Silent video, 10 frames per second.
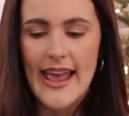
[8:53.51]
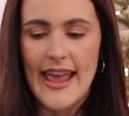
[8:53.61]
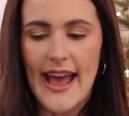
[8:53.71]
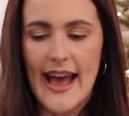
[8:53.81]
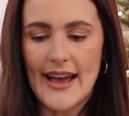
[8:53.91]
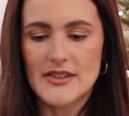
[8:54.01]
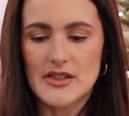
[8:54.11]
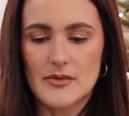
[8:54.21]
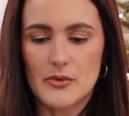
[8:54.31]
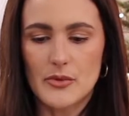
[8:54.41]
It
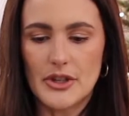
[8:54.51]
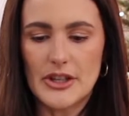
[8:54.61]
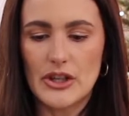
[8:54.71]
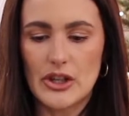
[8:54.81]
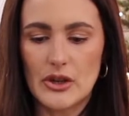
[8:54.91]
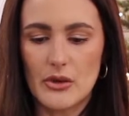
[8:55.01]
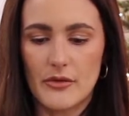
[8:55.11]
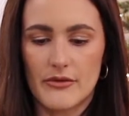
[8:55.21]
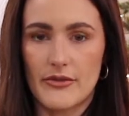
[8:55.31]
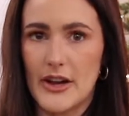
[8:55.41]
has some really
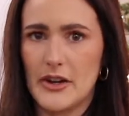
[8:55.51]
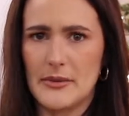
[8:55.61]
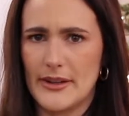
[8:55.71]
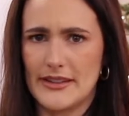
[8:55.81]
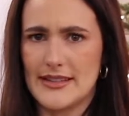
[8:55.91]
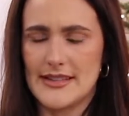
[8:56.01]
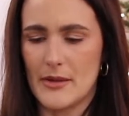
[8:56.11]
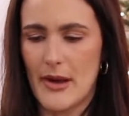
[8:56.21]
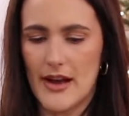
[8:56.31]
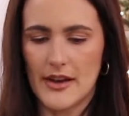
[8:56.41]
cute, very
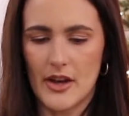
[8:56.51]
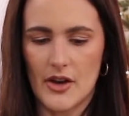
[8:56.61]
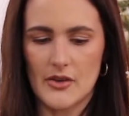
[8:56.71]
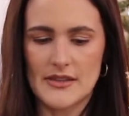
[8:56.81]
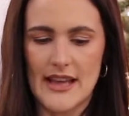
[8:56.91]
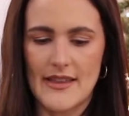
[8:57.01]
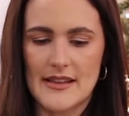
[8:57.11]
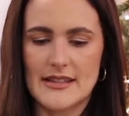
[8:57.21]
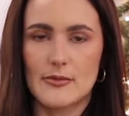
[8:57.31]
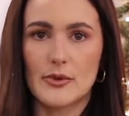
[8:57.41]
realistic pine cones and
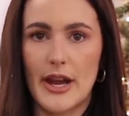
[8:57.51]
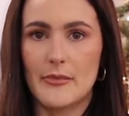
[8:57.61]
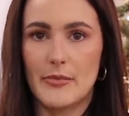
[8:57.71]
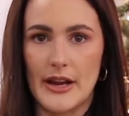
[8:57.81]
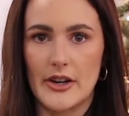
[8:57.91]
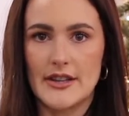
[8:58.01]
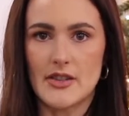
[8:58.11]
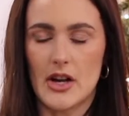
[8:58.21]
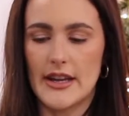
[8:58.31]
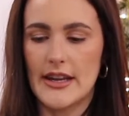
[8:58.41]
then some red berries
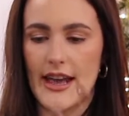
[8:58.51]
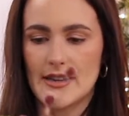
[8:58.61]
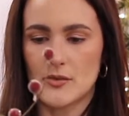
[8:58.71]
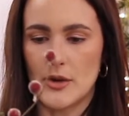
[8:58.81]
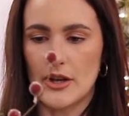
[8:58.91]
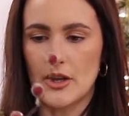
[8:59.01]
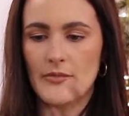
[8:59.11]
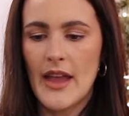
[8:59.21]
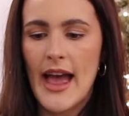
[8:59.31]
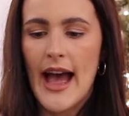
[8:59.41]
on it as well.